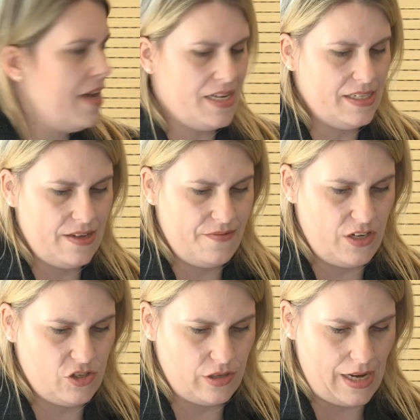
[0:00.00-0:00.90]
is
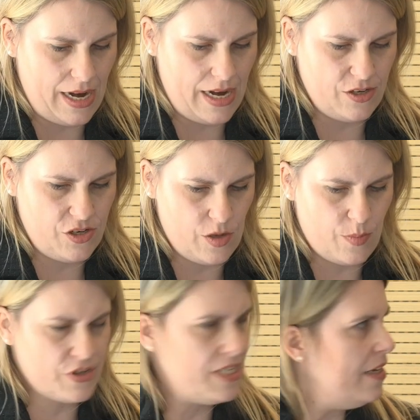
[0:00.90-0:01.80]
eventually
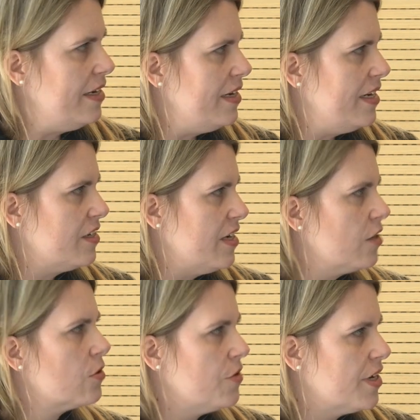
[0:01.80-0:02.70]
interpreted,
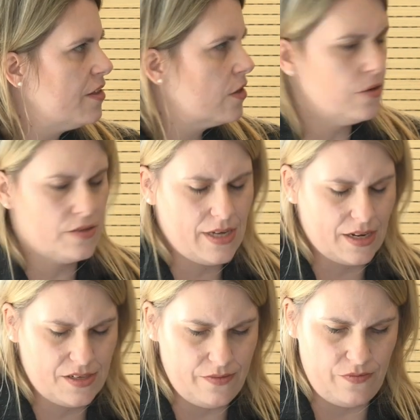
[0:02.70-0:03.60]
including in the
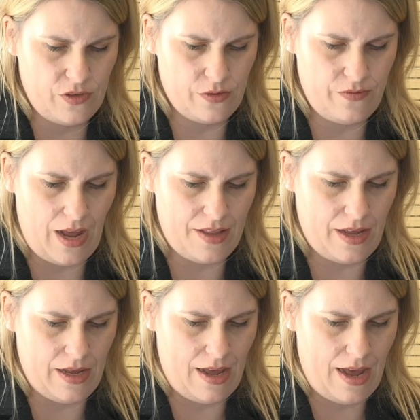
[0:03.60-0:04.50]
context of sort of
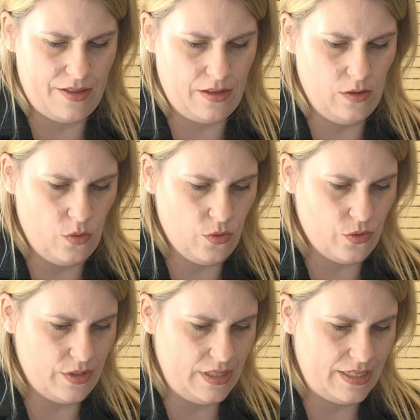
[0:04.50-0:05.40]
other
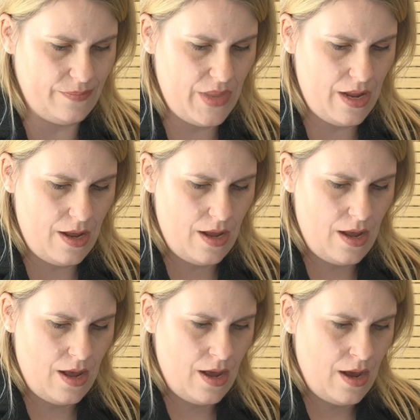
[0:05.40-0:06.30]
laws.
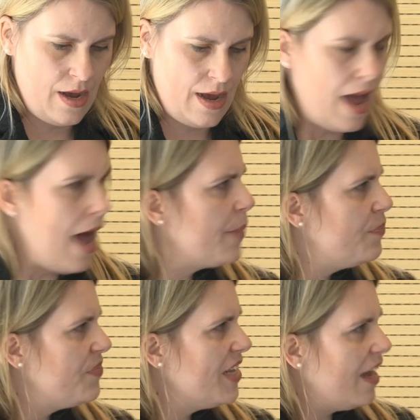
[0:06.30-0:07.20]

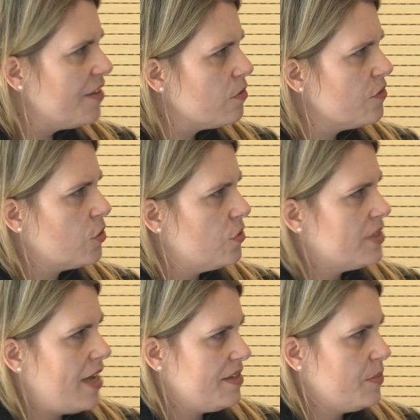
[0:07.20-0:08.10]
The other, of
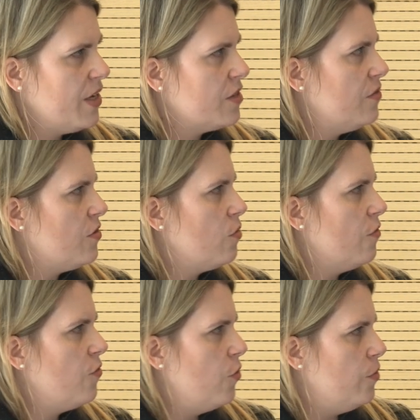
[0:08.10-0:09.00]
course, aspect of the
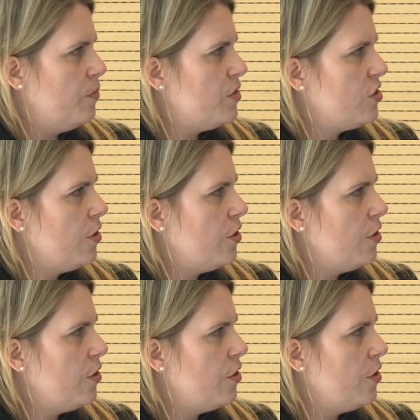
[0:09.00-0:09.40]
reform